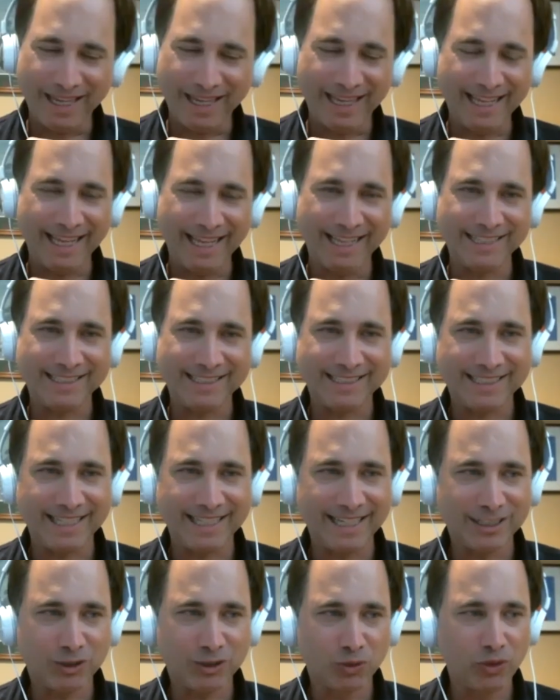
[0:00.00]
it's
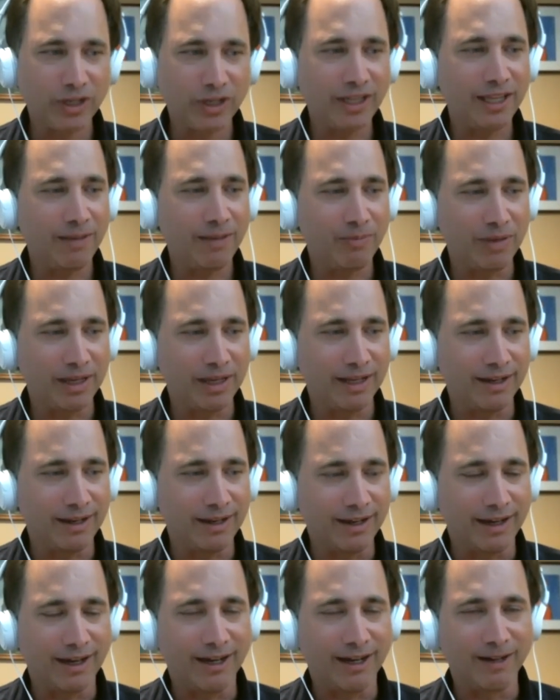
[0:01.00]
it's really
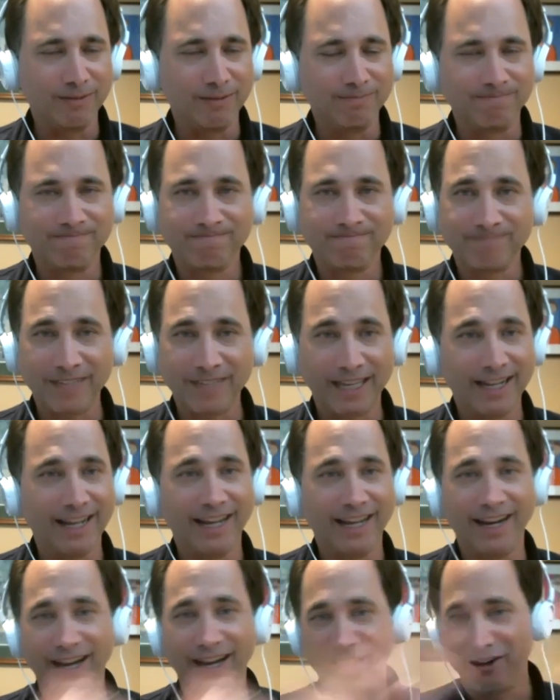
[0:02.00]
been um an,
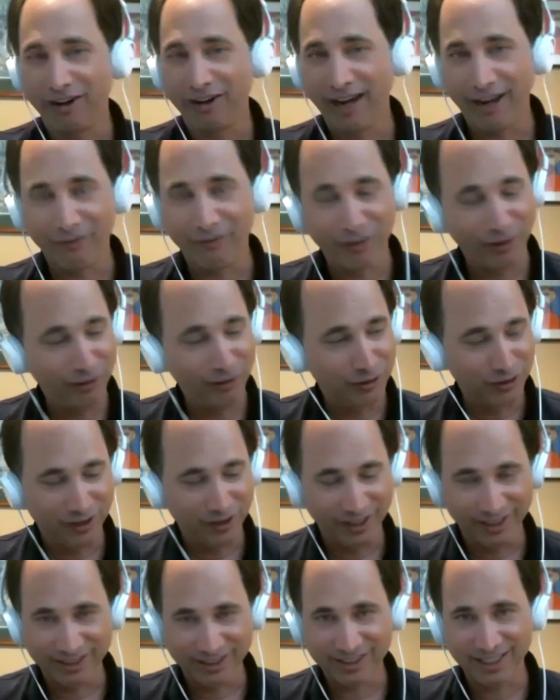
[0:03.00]
an honor having you
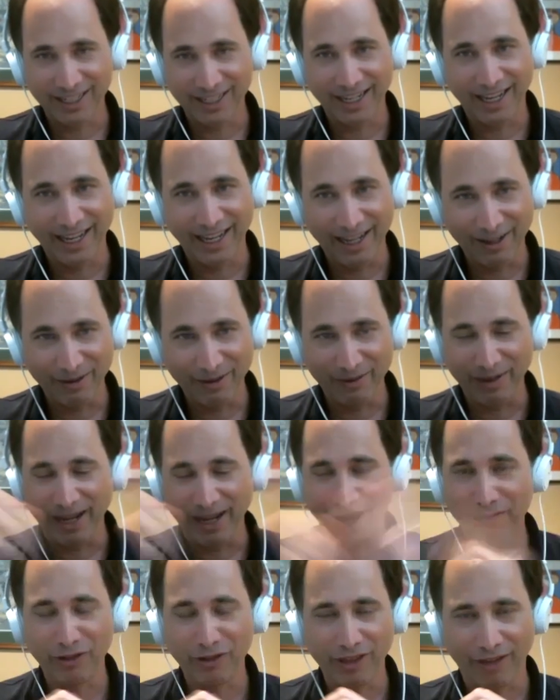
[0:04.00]
join us today. I mean,
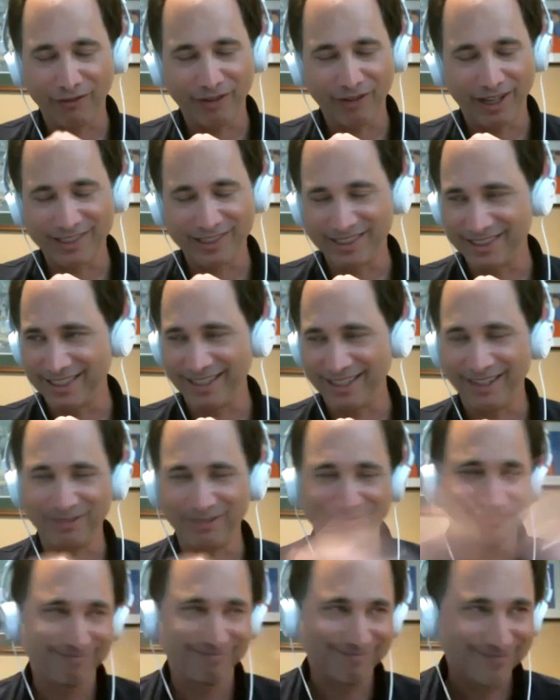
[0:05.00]
every as I said,
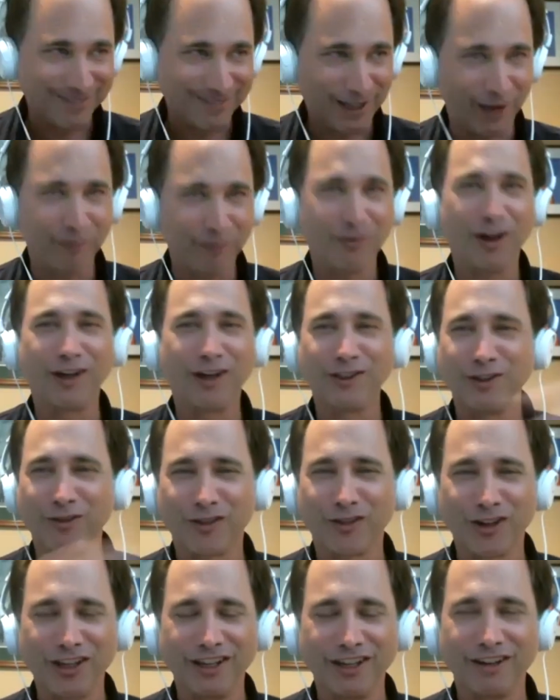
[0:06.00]
I've, I've followed you
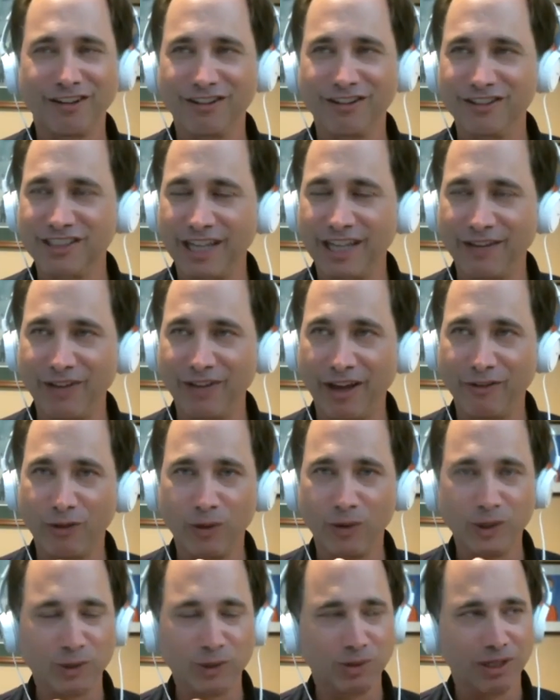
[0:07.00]
for years. I've, I've
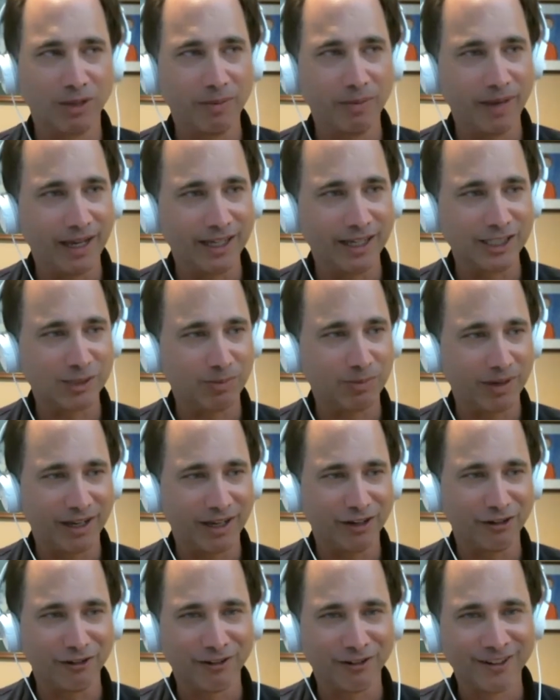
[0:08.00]
always been amazed by
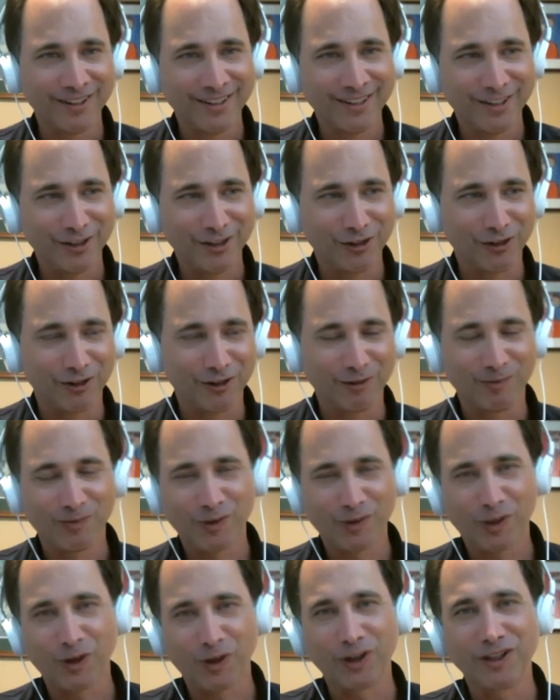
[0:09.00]
your your
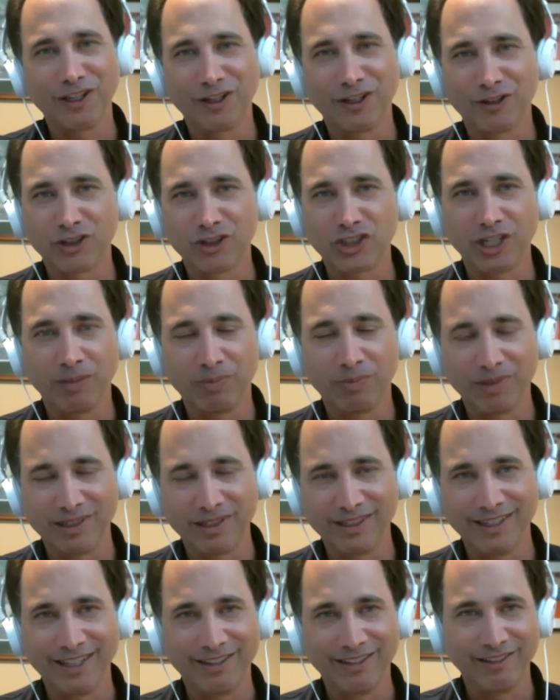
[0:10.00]
thought leadership
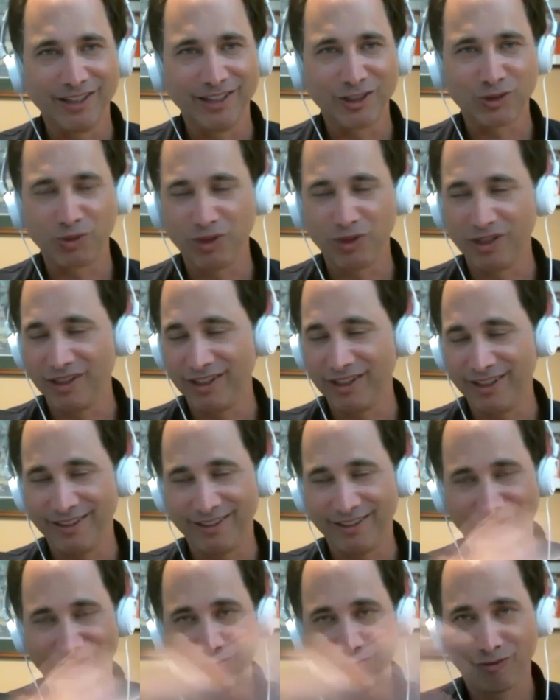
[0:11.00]
in in this really
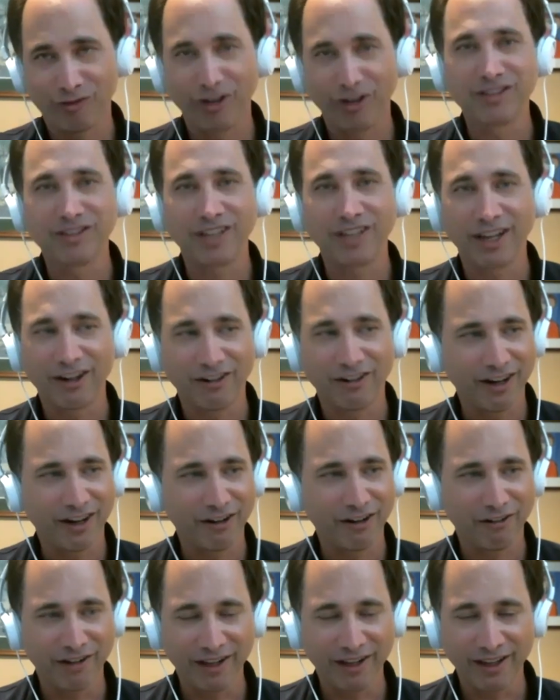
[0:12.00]
this frontier
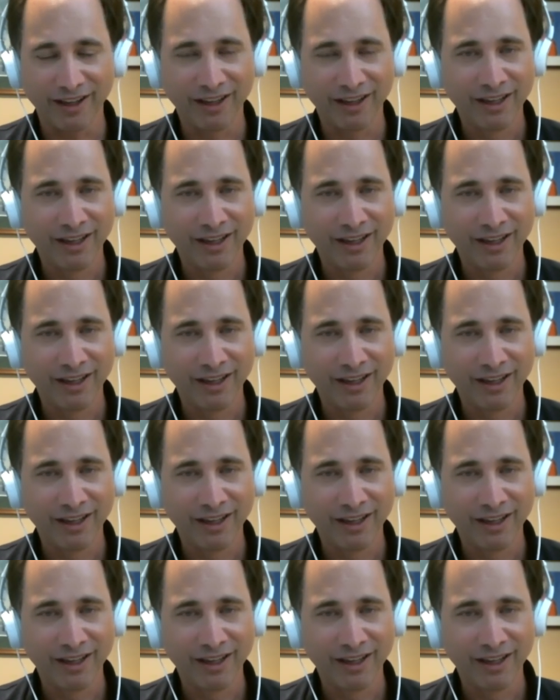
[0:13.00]
area